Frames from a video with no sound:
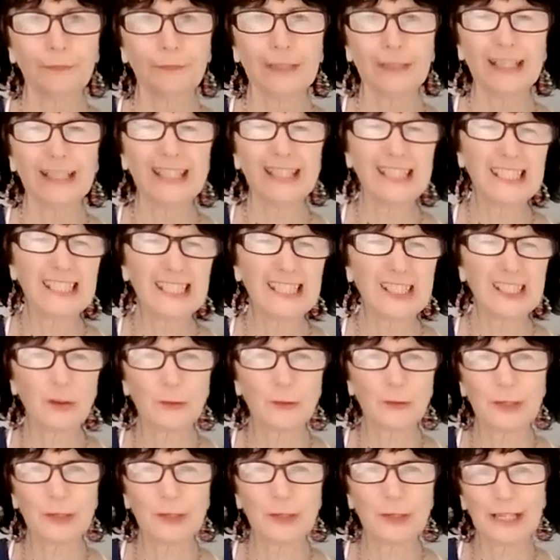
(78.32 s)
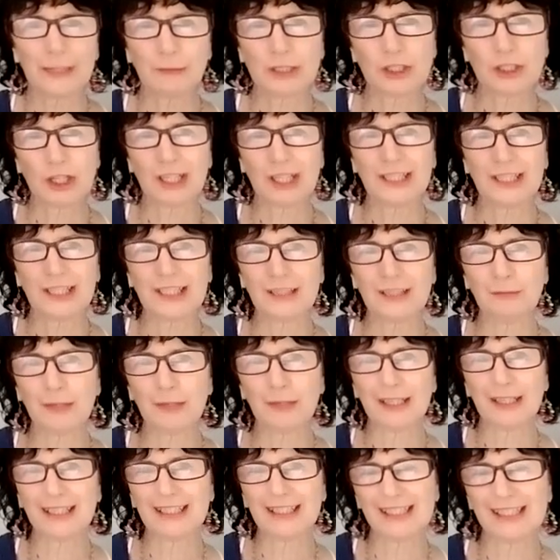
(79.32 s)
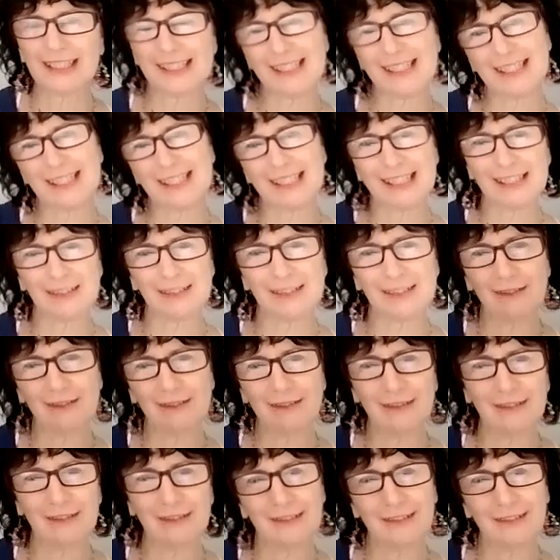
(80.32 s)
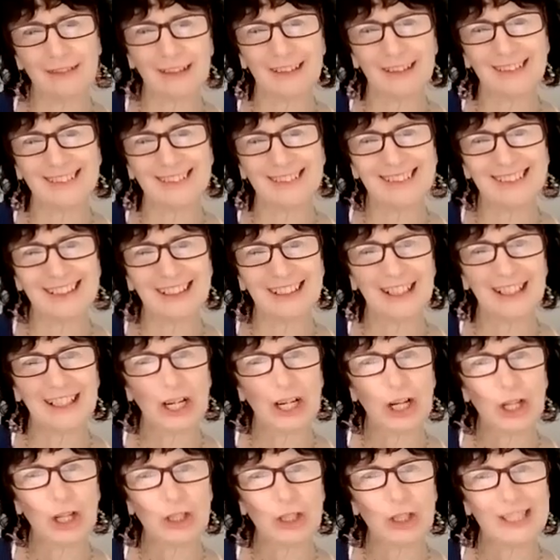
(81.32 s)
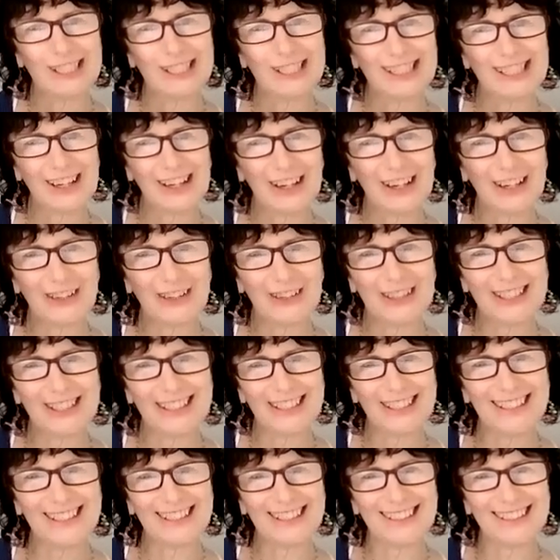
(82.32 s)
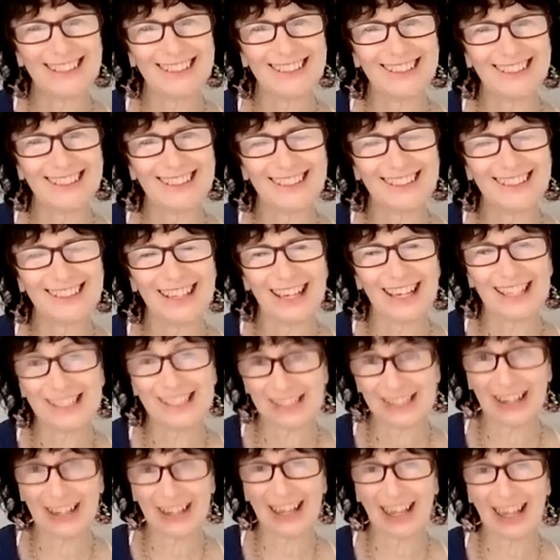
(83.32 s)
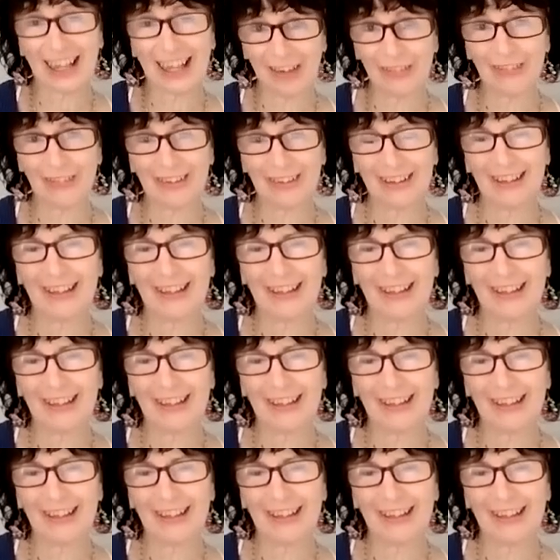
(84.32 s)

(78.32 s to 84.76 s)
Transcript: This is not really magenta, but it's as close as I could, as I have.